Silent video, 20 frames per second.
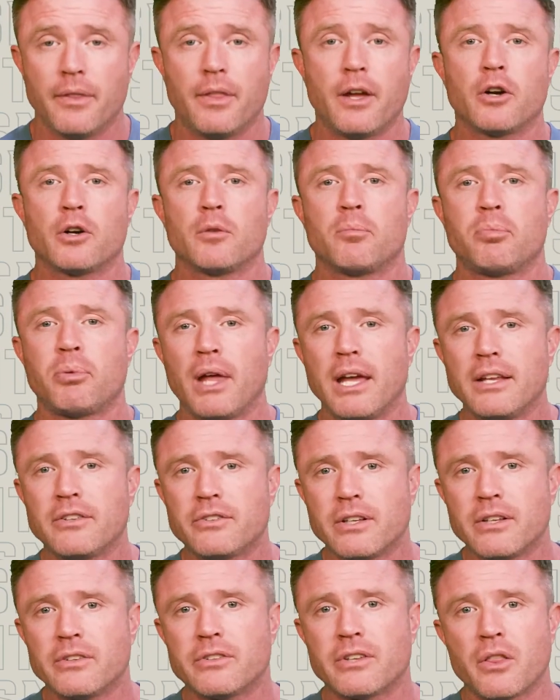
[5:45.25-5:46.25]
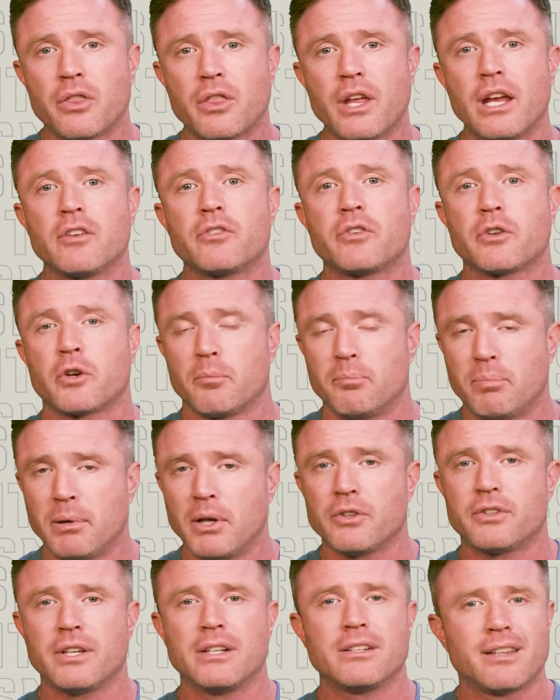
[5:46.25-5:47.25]
There are places and things that are
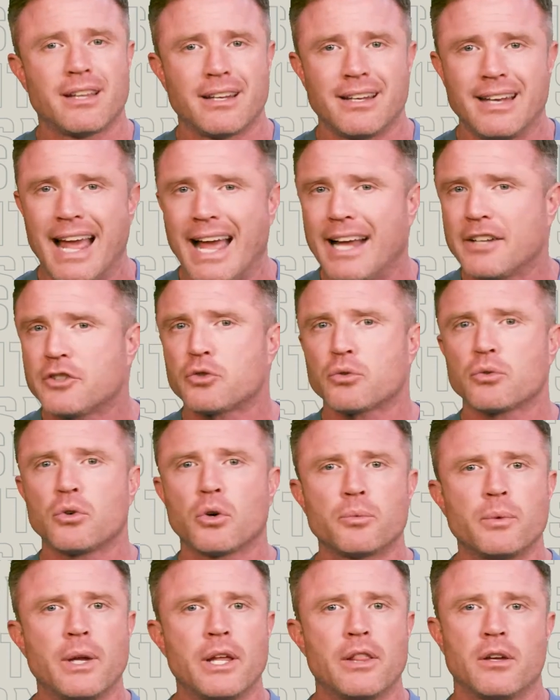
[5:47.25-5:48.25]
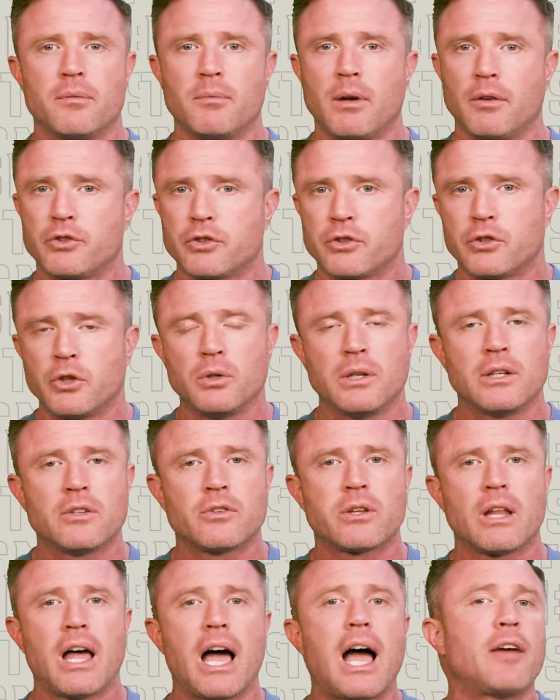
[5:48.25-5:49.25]
built into the natural rhythm of
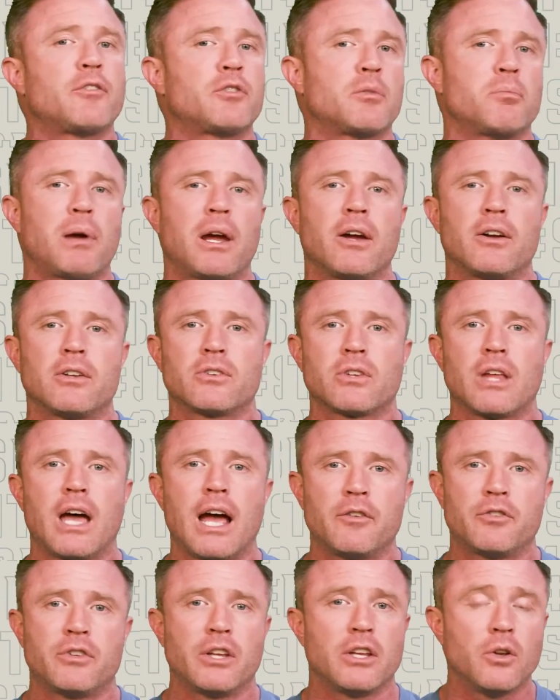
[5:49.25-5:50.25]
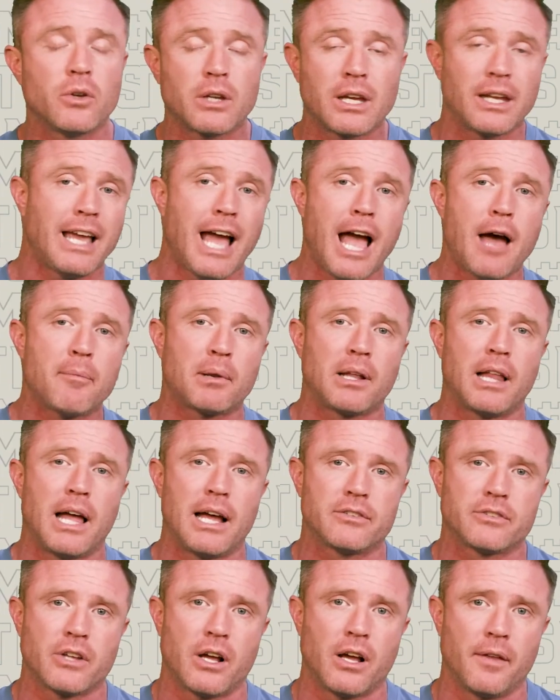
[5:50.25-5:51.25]
students' lives and parents' lives that you can
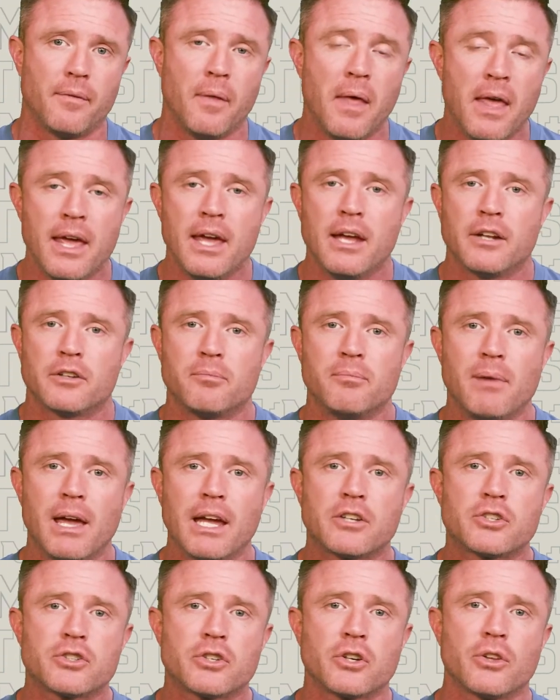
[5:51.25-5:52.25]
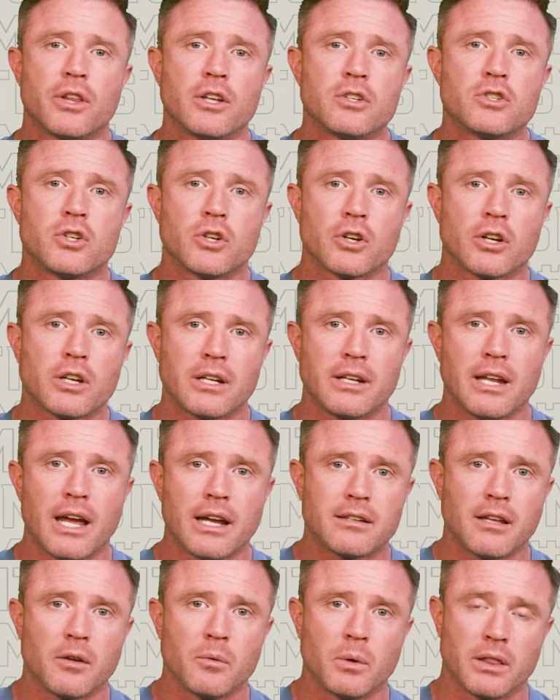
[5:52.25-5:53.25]
capitalize on to make sure that you're
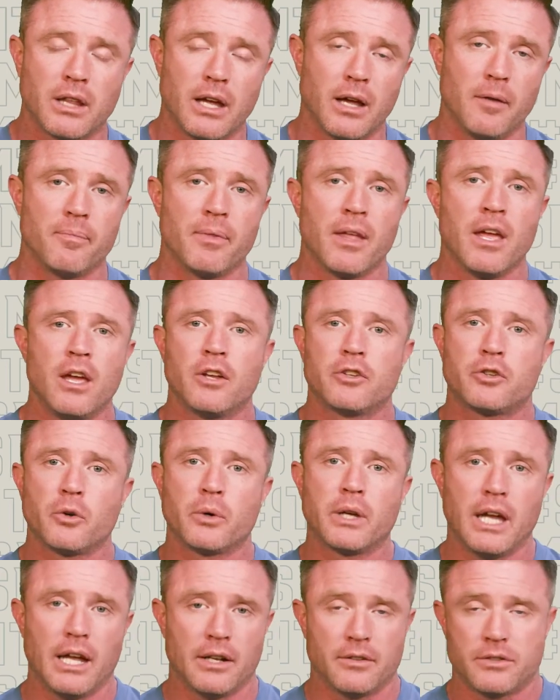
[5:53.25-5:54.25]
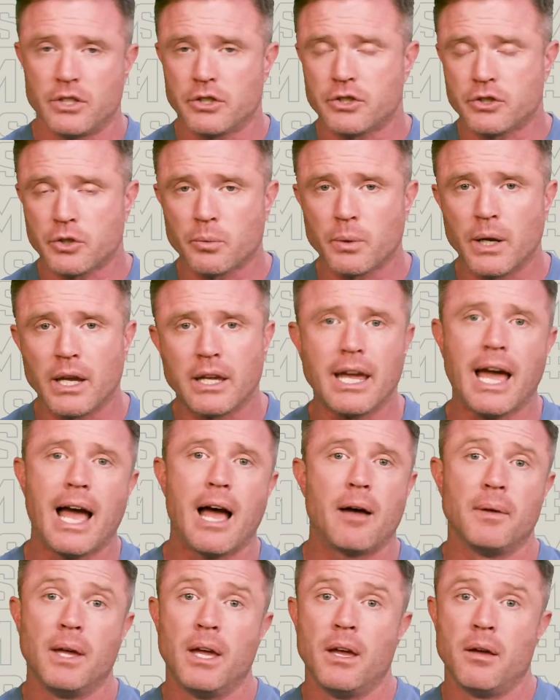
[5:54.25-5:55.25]
connecting with them. So again, just to
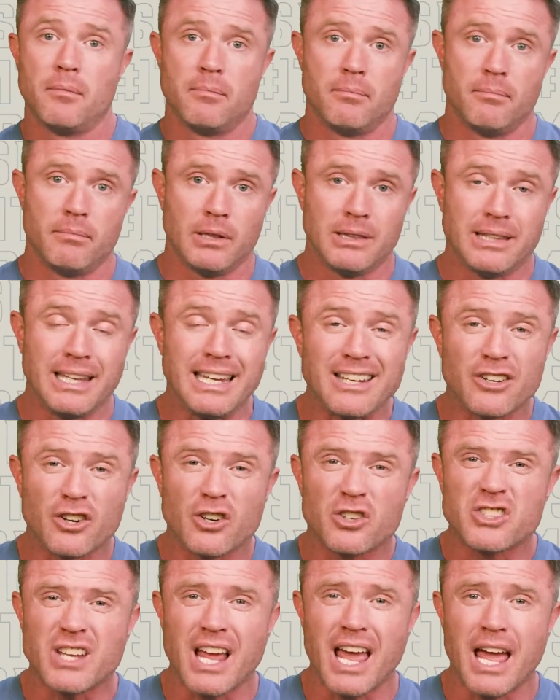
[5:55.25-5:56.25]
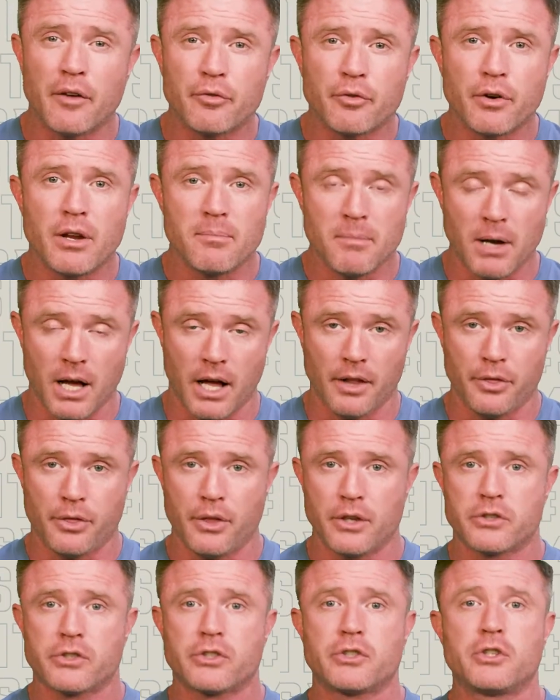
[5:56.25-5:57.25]
recap, leaders every
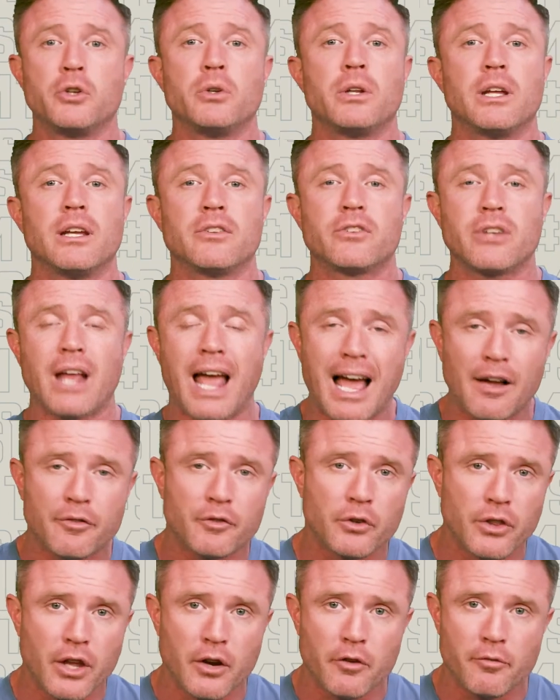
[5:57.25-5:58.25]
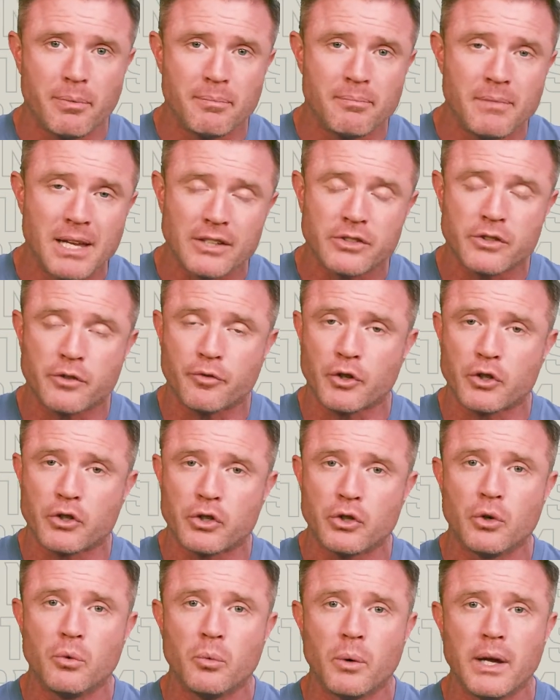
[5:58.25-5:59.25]
month, students after they've missed for
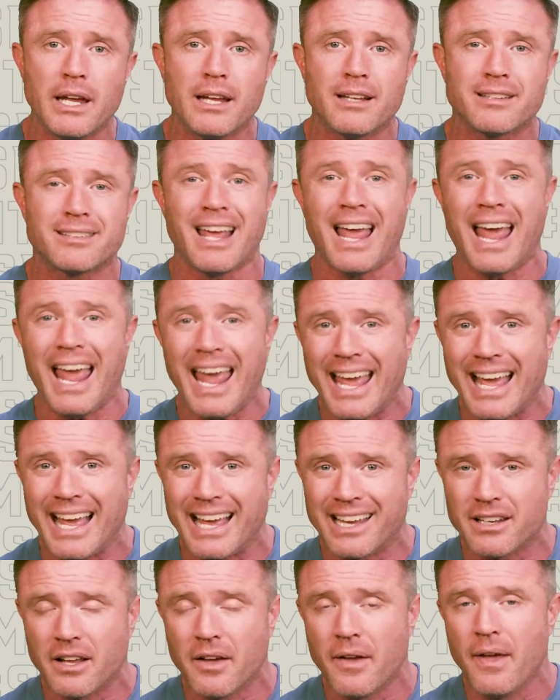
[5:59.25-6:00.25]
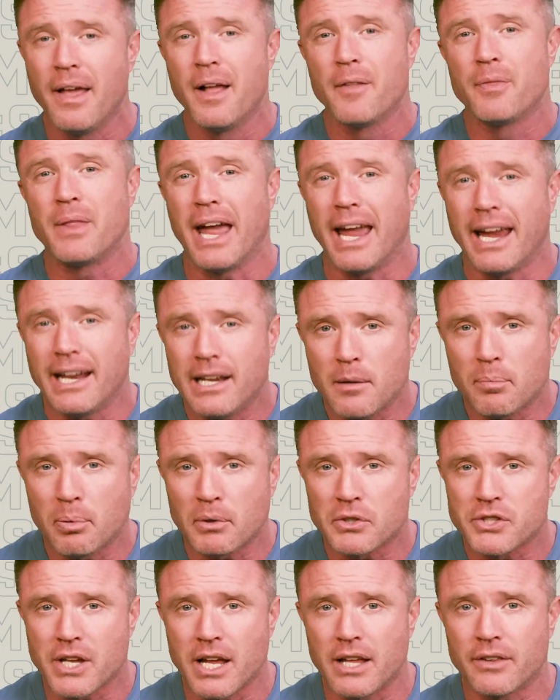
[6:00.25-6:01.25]
two weeks, and the
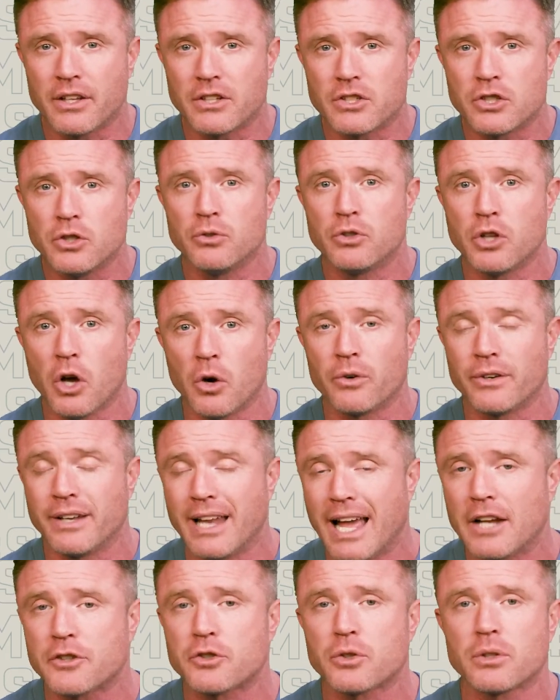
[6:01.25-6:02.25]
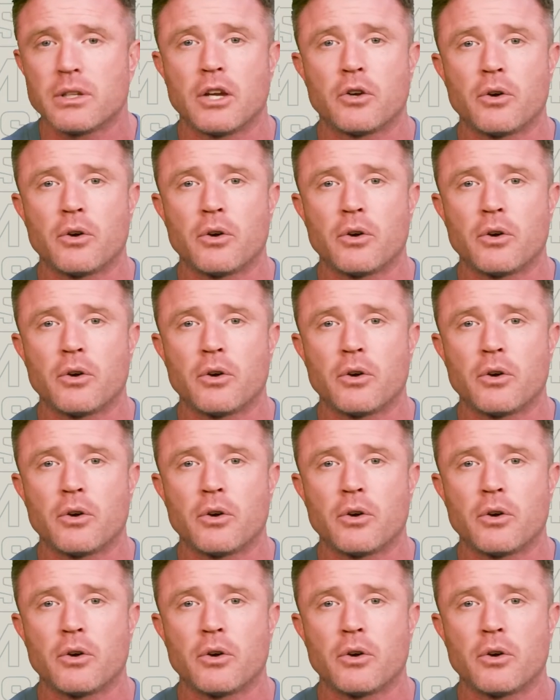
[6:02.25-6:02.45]
80% that you don't naturally